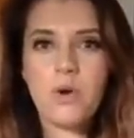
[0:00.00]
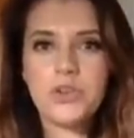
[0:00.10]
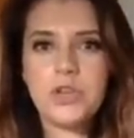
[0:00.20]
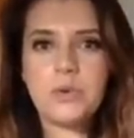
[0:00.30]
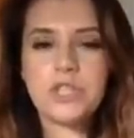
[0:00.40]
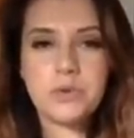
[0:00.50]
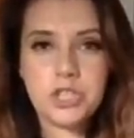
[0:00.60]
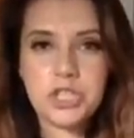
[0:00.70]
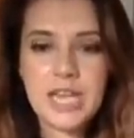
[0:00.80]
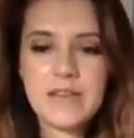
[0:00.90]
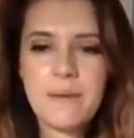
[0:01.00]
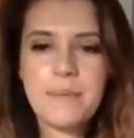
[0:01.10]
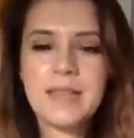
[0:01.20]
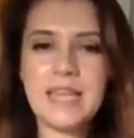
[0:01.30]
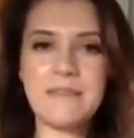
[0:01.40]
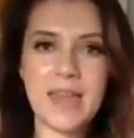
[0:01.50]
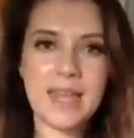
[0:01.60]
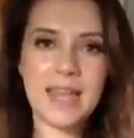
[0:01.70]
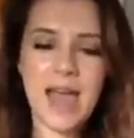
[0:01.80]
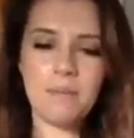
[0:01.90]
what you want to achieve and believe
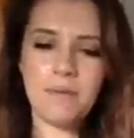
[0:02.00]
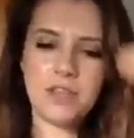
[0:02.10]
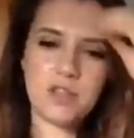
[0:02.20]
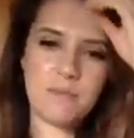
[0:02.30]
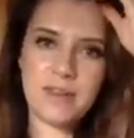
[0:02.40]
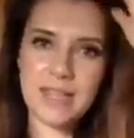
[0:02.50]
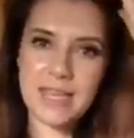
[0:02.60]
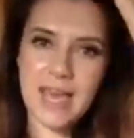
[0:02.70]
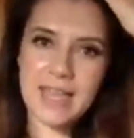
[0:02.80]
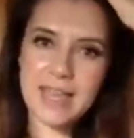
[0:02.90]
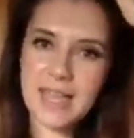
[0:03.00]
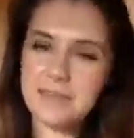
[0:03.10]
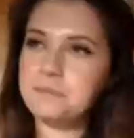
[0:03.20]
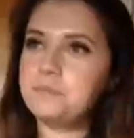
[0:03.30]
it can happen. You know, I'm really getting like,